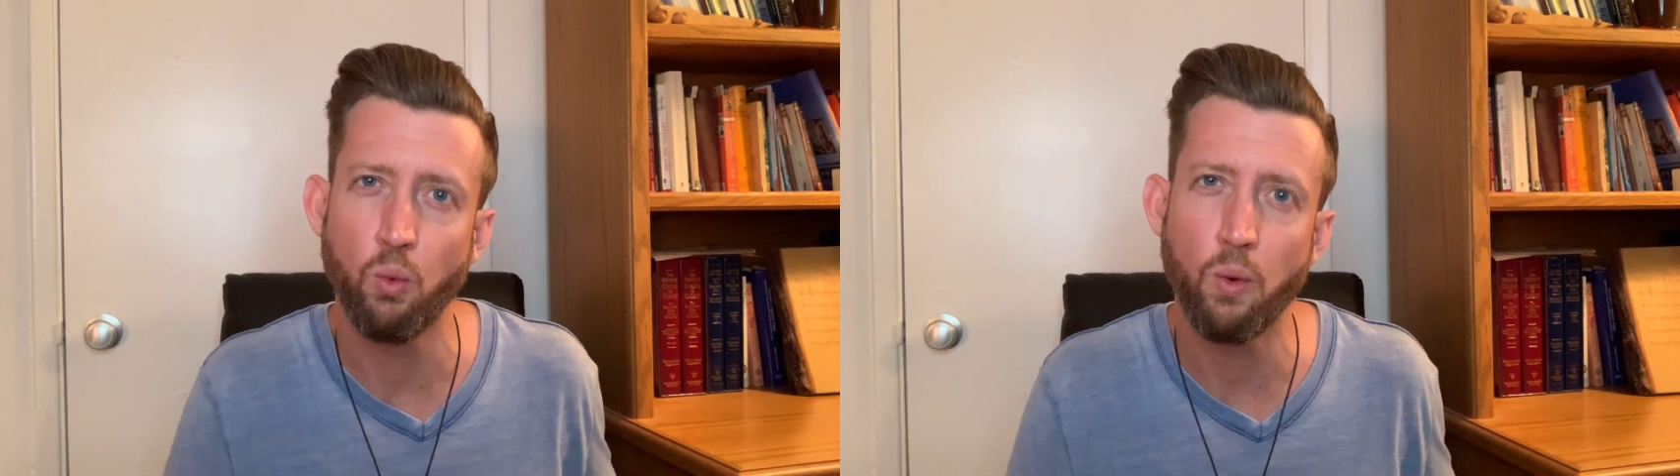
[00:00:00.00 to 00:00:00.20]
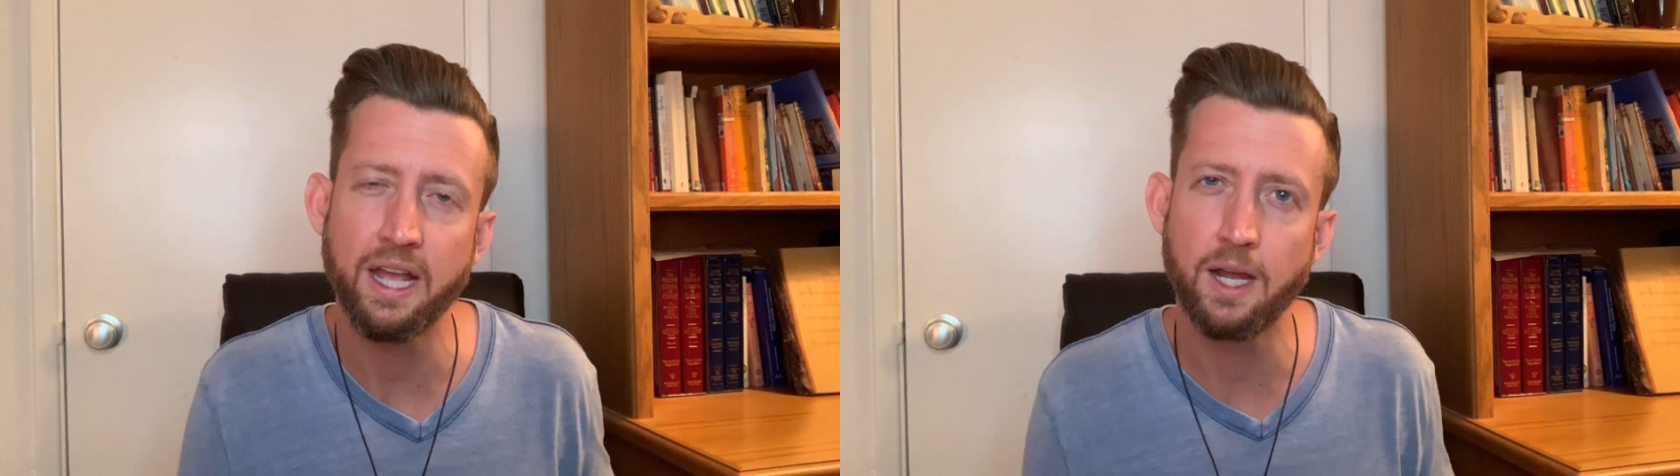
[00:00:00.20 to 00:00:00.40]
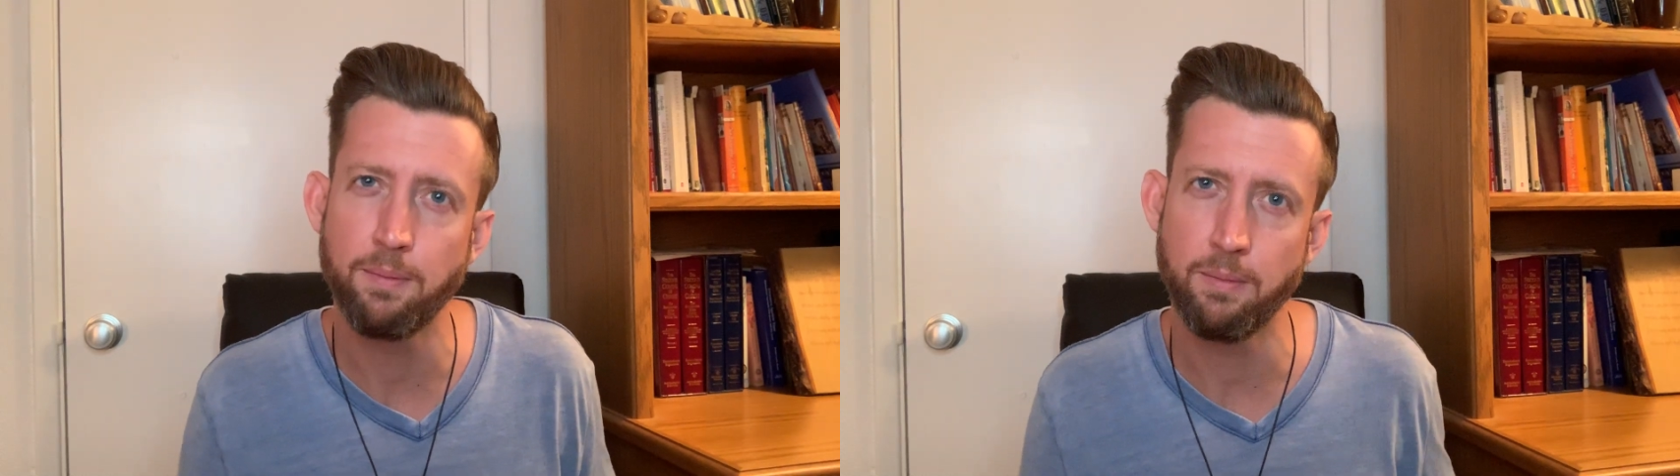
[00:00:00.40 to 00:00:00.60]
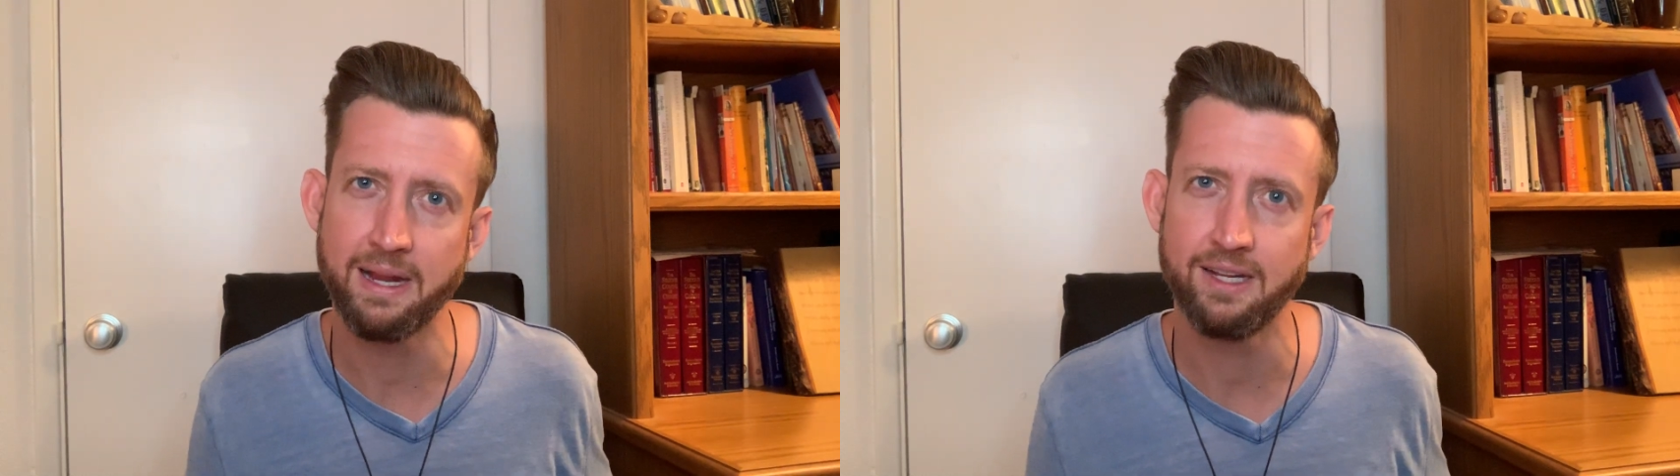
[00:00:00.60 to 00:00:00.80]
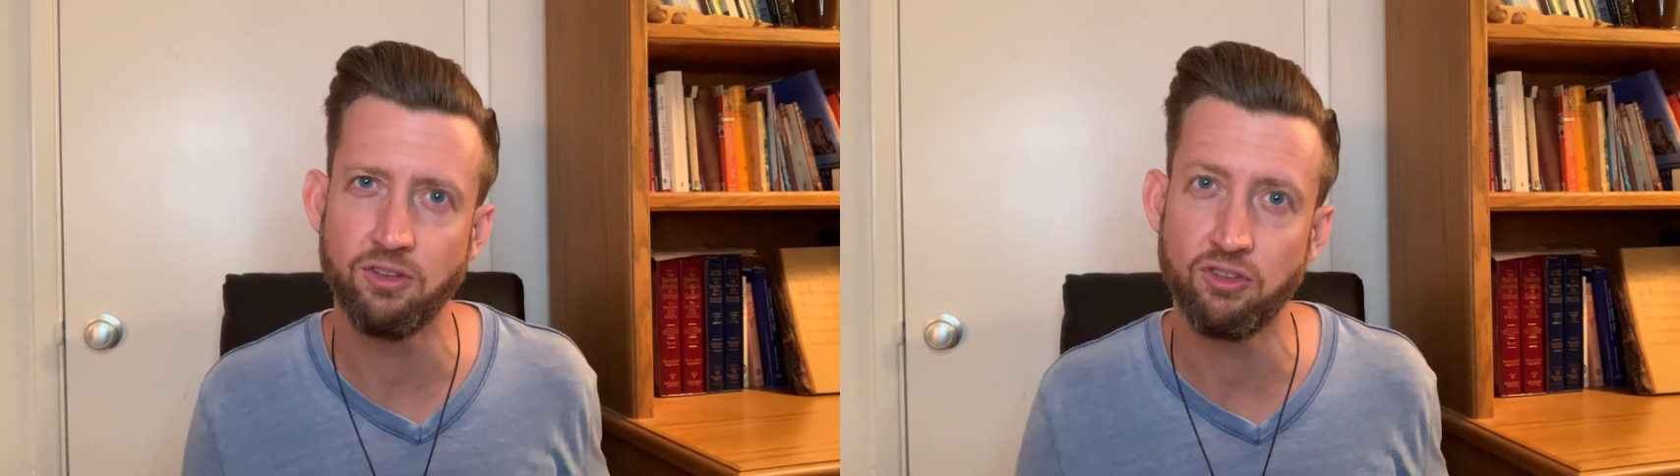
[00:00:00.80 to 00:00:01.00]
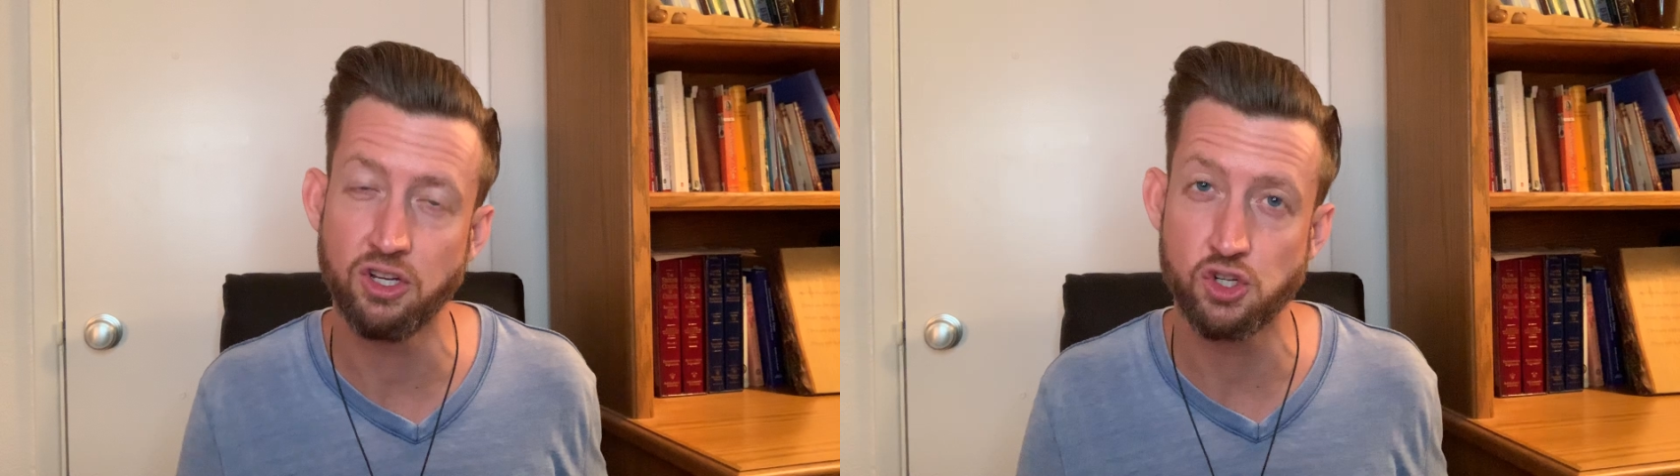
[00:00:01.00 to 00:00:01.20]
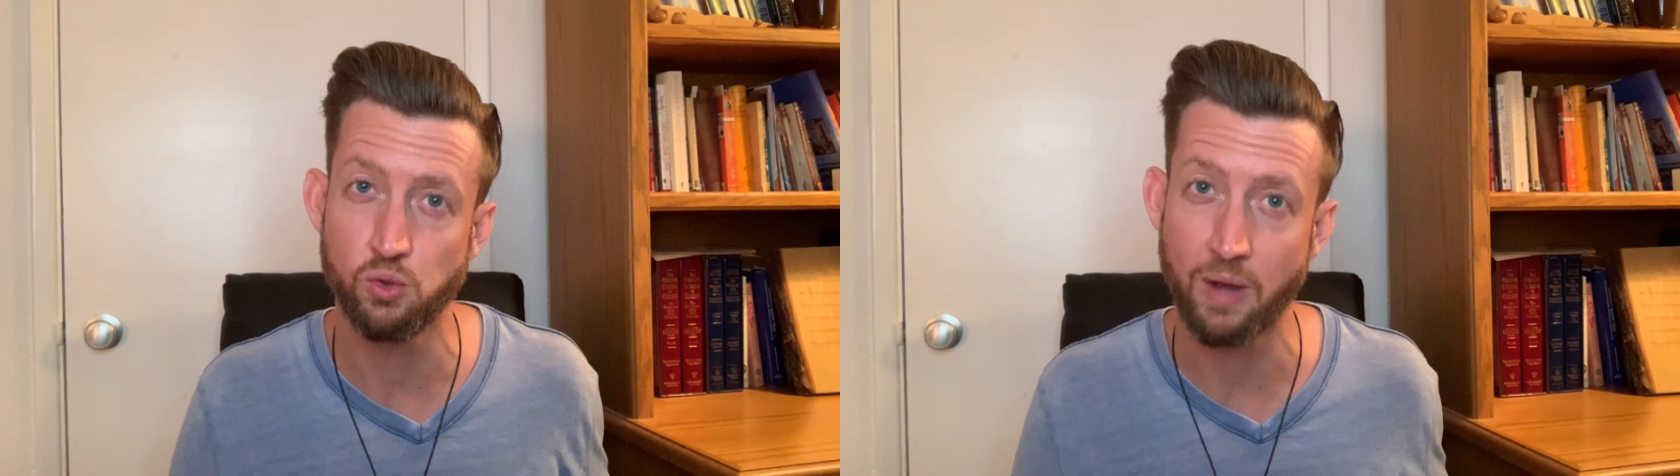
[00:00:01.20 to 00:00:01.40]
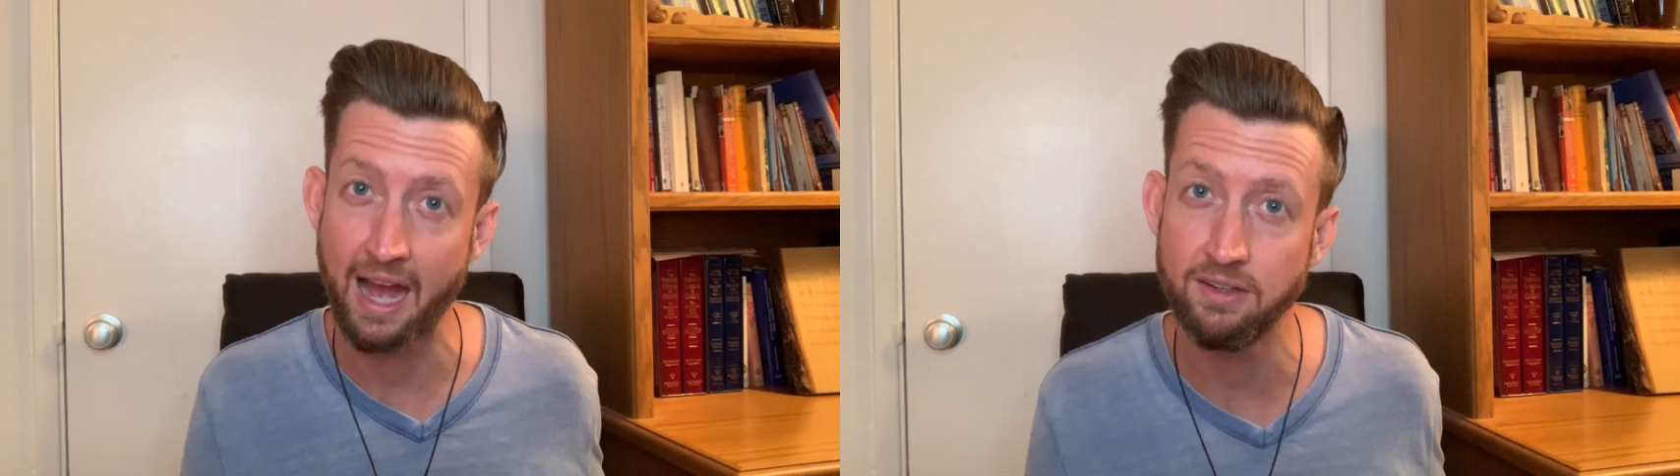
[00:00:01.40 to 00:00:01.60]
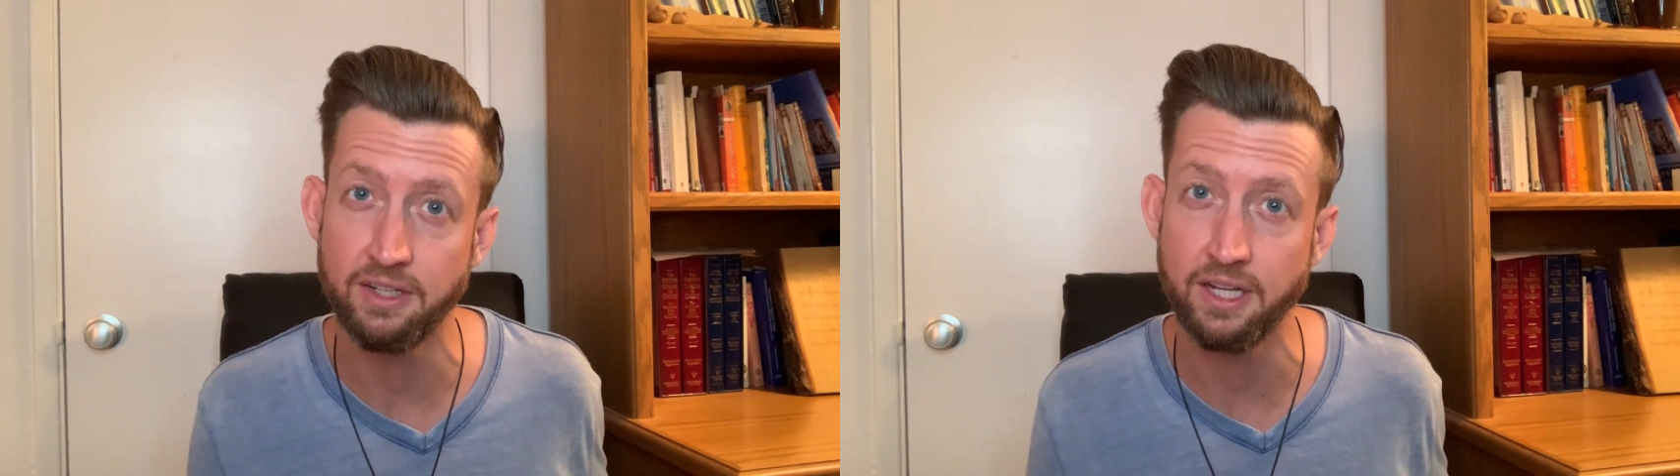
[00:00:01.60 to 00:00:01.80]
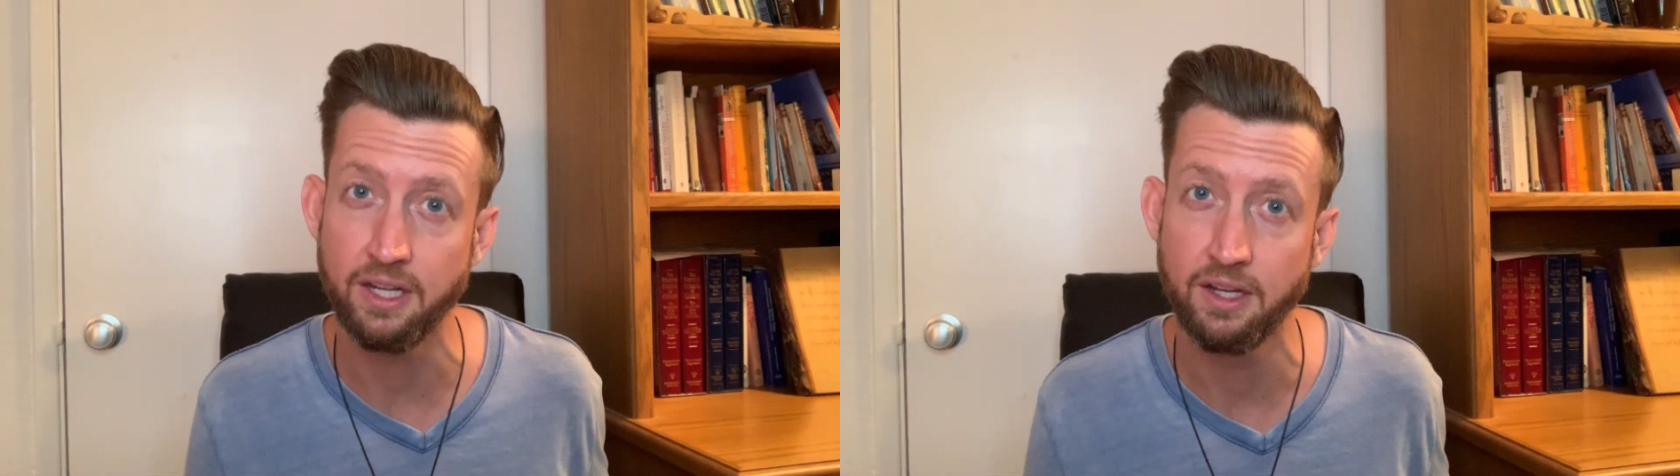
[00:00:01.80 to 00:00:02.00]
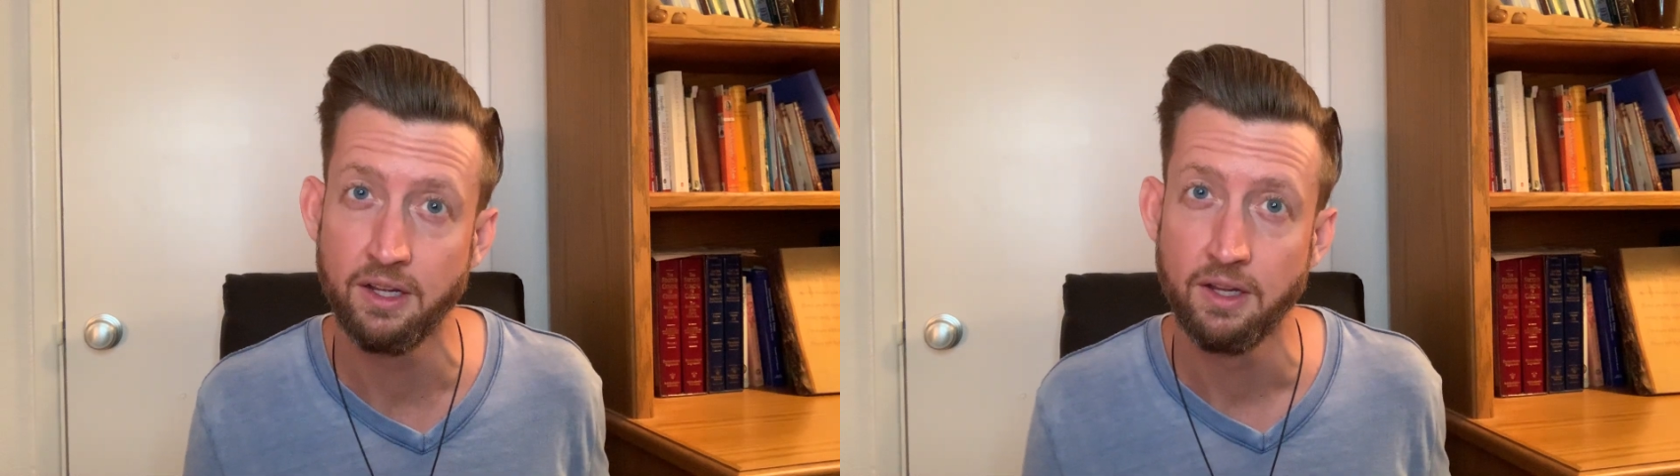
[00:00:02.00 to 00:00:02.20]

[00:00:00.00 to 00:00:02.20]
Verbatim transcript: wake up a man's sensuality